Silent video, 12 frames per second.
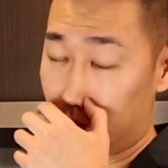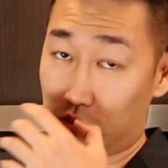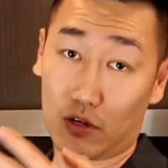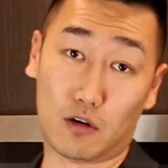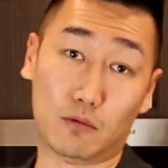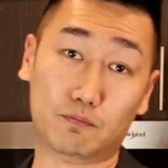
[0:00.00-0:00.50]

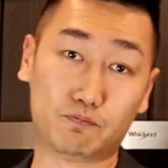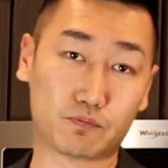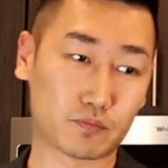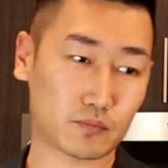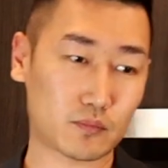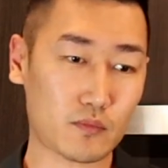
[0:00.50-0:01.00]
So
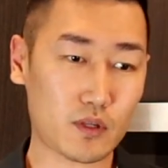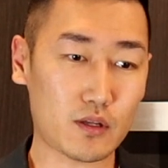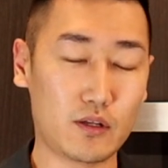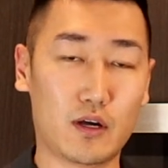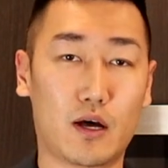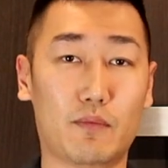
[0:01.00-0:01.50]

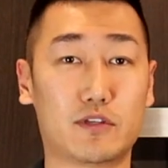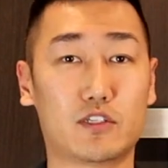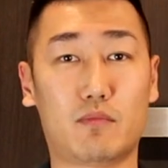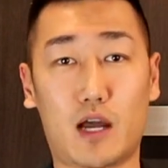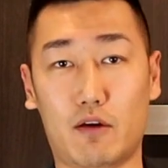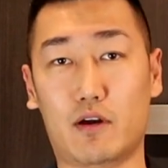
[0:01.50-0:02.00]
this
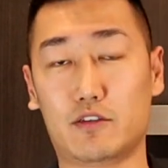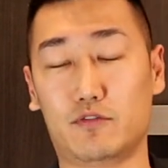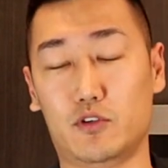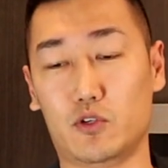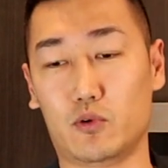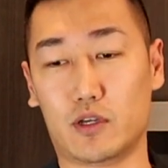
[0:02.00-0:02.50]
is my advice
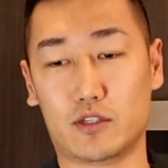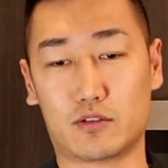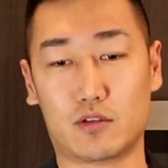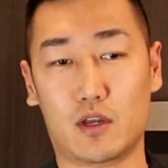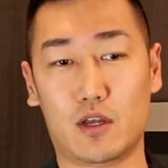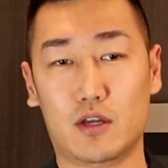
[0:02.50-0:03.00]
for you:
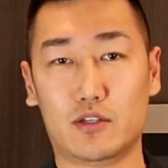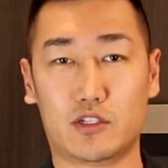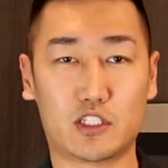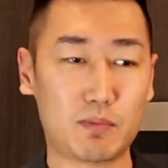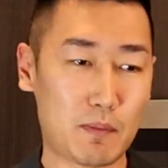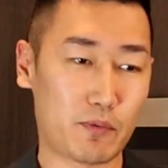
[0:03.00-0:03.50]
is
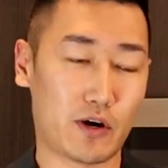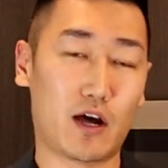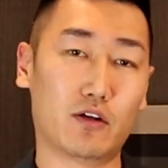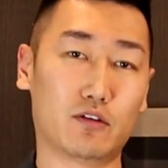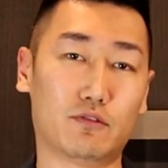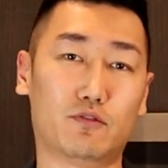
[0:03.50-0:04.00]
just to be
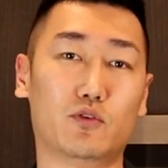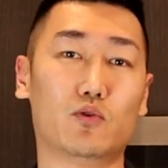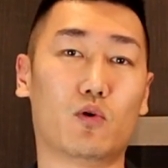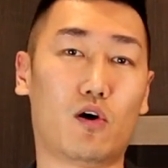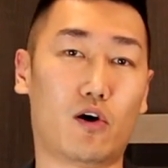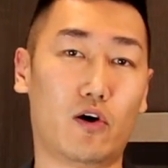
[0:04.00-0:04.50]
proud of who
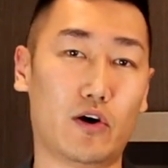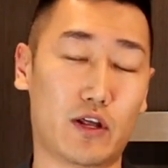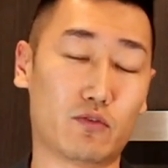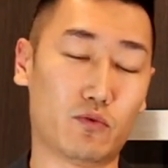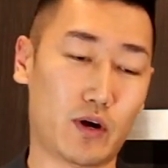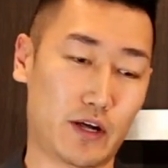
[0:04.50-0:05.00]
you are and
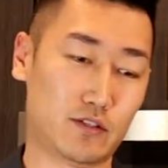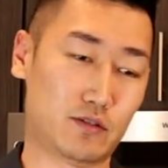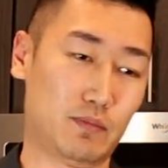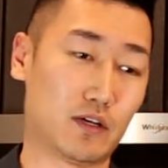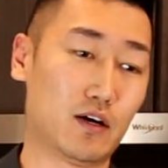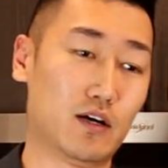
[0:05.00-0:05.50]
your race,
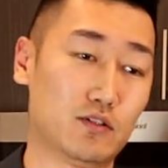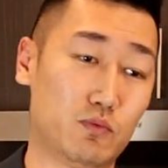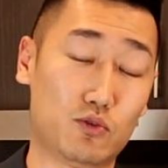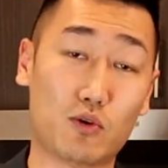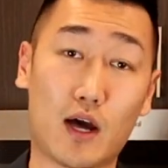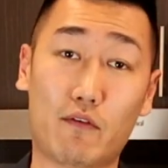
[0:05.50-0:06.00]
because we
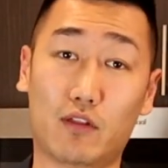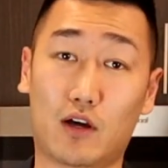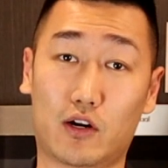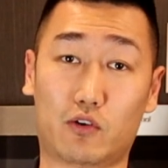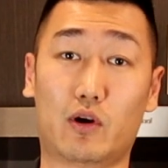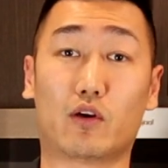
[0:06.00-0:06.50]
do have a
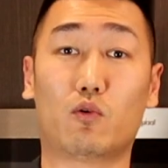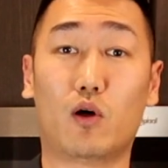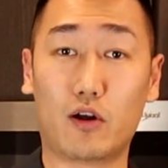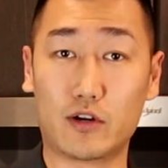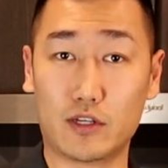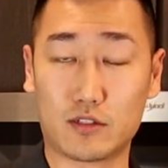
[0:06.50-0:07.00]
lot of great
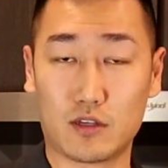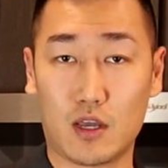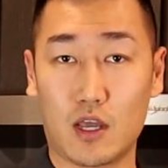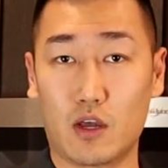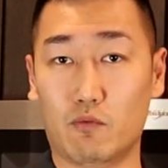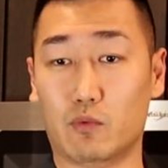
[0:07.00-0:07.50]
qualities.
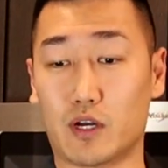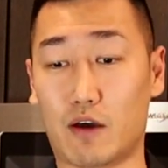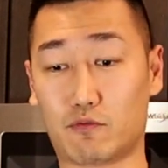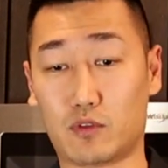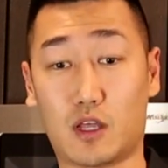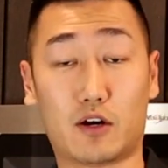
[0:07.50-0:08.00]
We
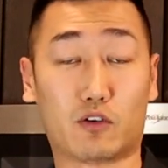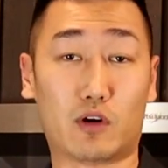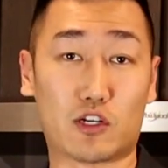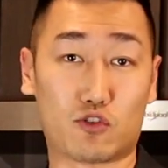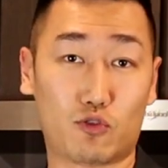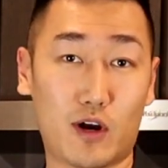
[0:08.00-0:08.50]
have a lot of
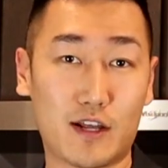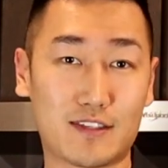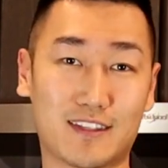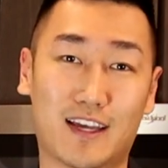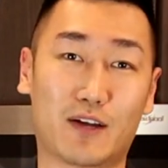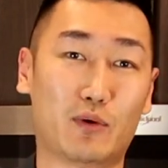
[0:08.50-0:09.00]
great
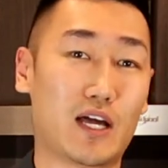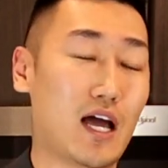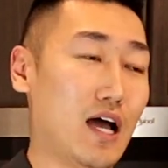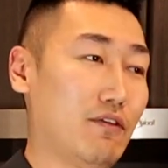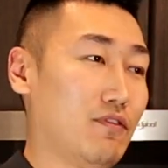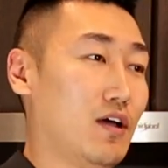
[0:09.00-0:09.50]
traits, like we
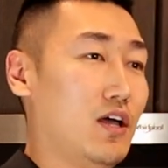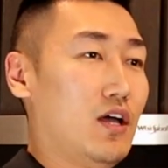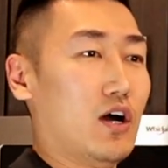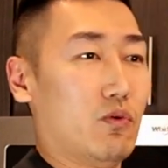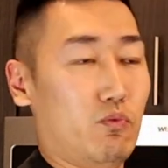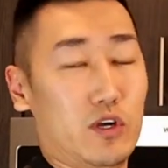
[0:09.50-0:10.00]
have
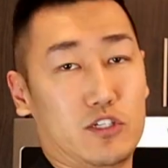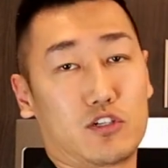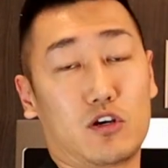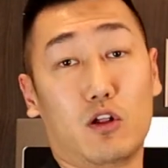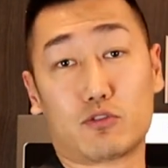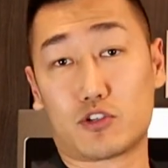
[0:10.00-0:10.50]
a
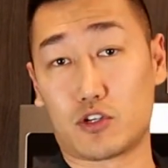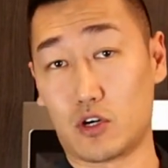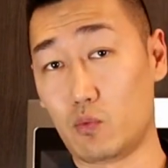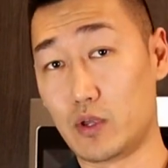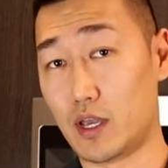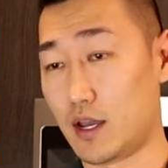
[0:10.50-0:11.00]
rich
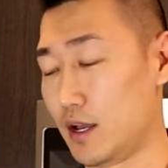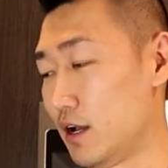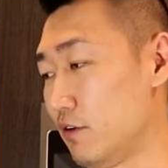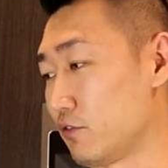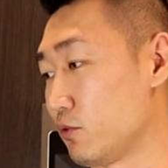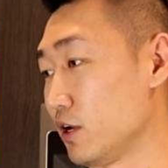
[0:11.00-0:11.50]
culture, we
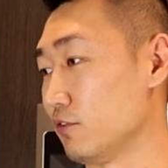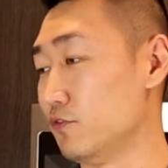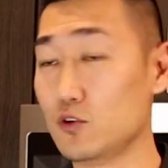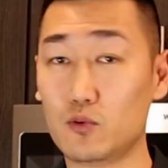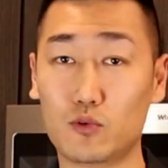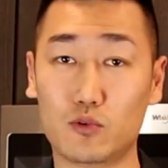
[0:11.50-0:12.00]
have great
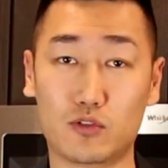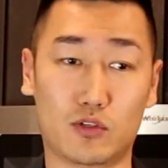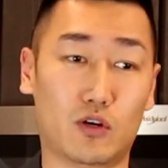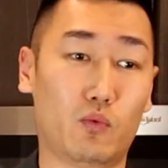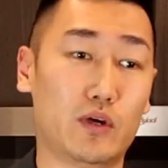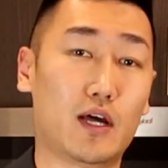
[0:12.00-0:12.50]
foods,
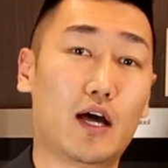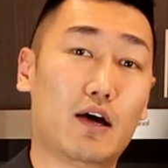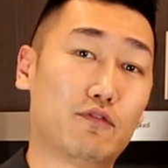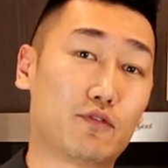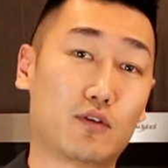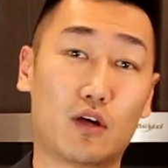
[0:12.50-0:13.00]
we
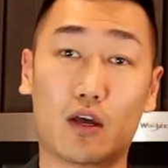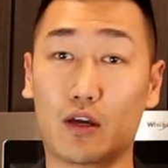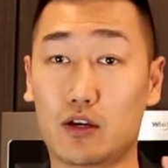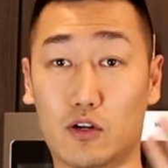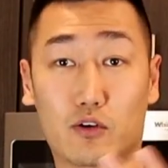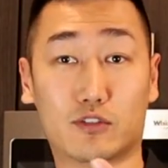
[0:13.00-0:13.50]
have
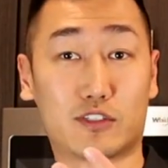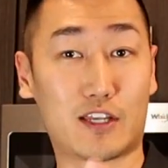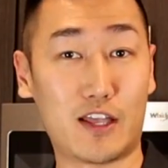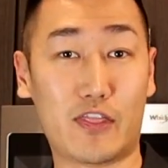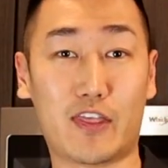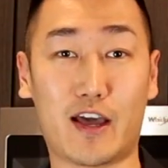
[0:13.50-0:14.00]

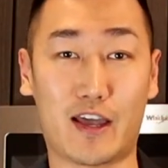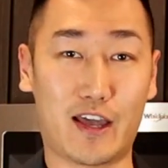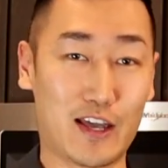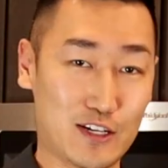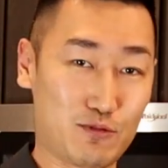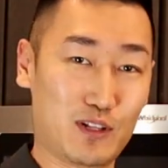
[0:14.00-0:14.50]
skin that
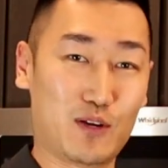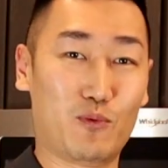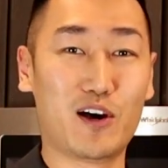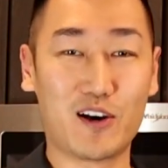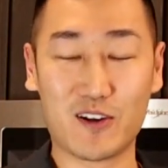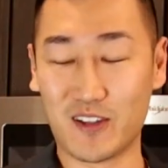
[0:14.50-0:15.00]
age really
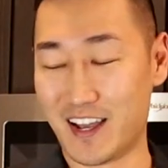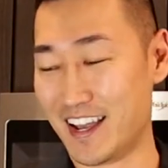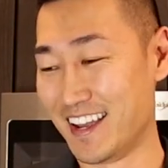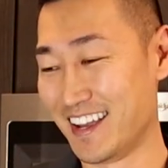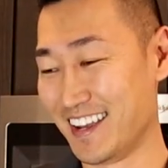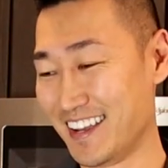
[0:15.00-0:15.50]
well,
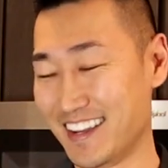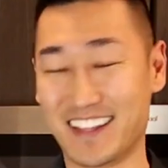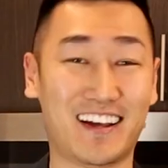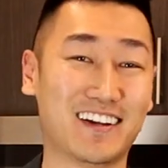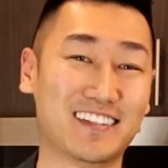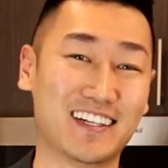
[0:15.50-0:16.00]
a
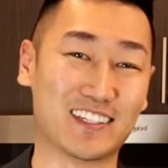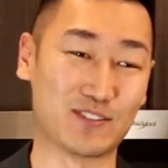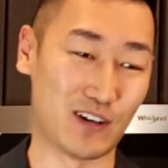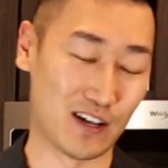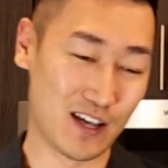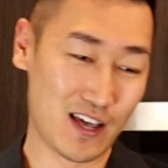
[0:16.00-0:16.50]
lot of things,
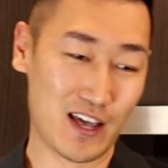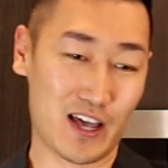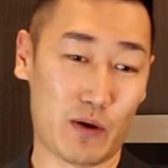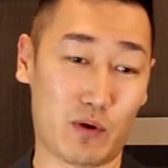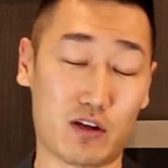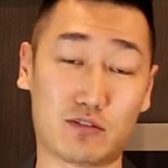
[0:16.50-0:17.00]
right?
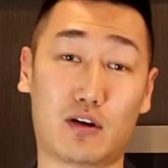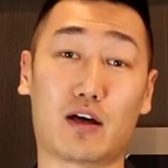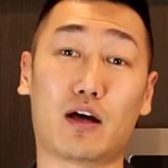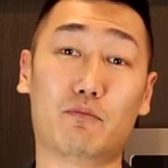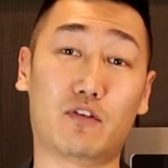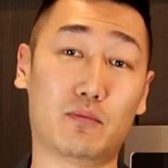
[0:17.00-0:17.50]
And we also
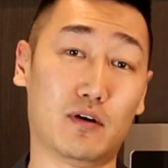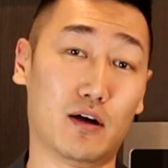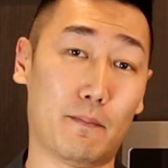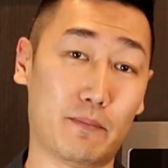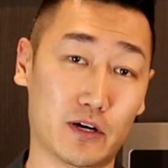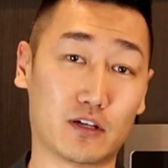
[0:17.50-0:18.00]
come from
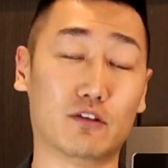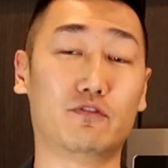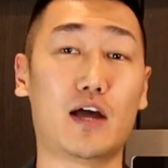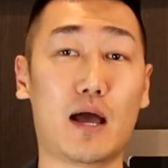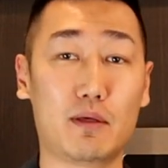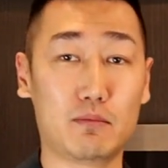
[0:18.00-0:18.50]
a pretty good
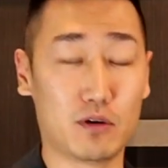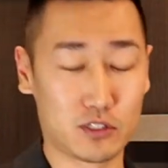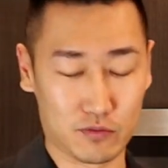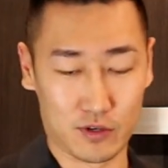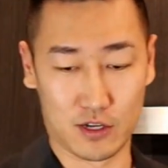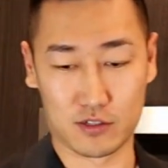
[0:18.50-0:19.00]
family, most
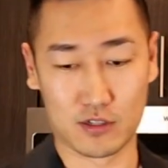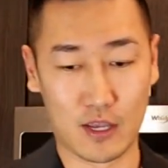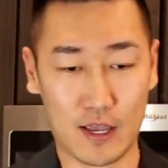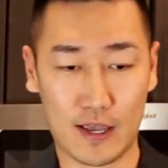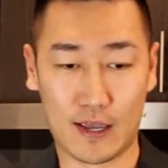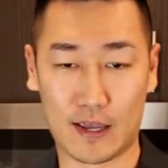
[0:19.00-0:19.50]
of us,
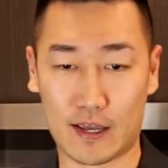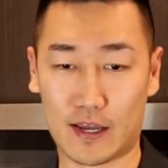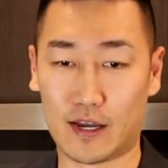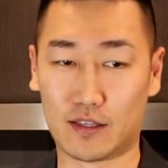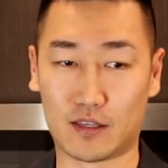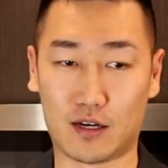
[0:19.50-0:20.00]

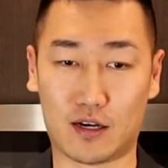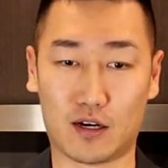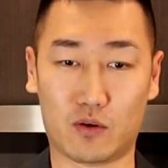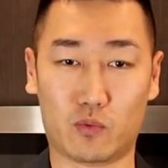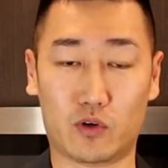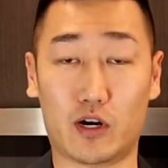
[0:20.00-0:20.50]
and
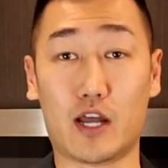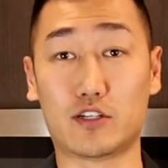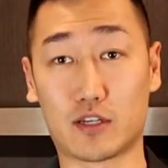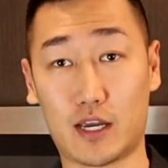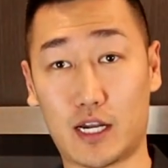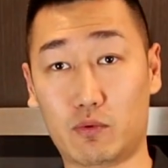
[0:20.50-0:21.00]
we're
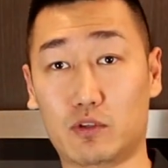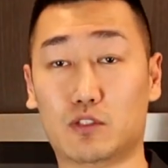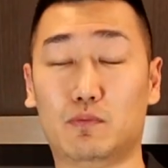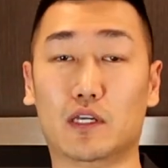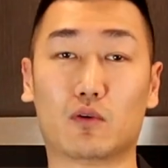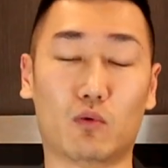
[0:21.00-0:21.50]
educated, we
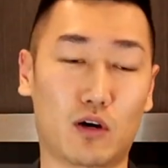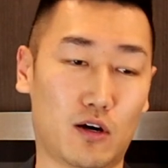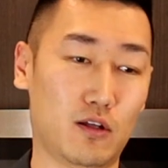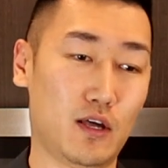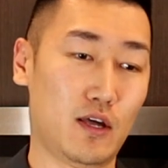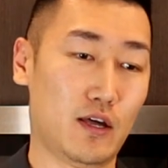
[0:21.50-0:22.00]
speak
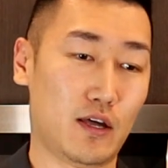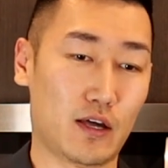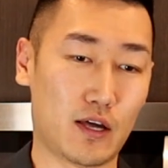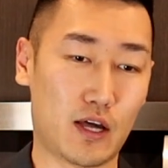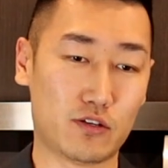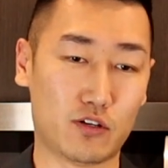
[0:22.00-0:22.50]
well,
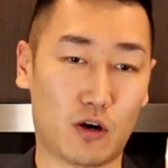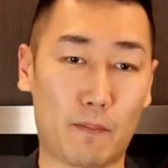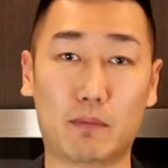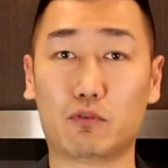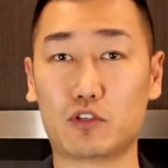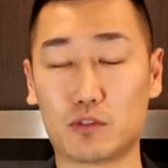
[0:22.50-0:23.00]
and
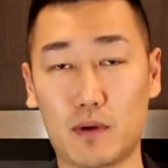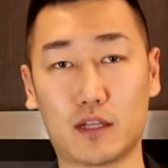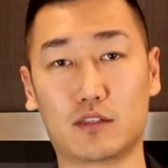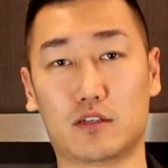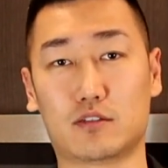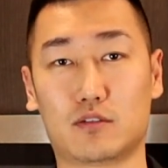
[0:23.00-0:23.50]
people
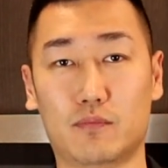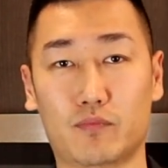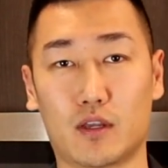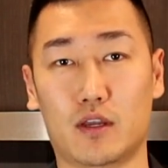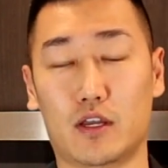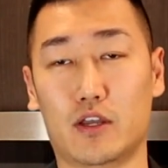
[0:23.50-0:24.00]
respect us
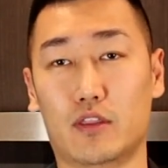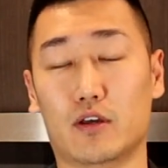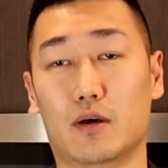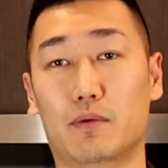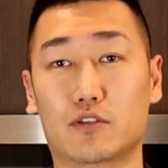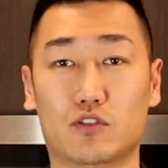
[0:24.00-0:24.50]
in
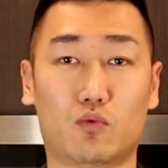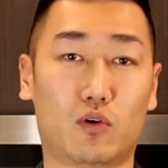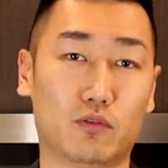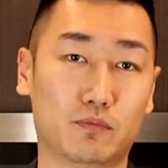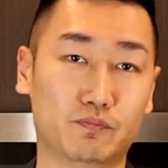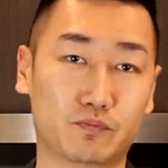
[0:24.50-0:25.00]
the business
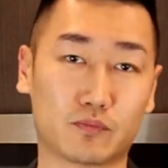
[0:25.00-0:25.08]
world.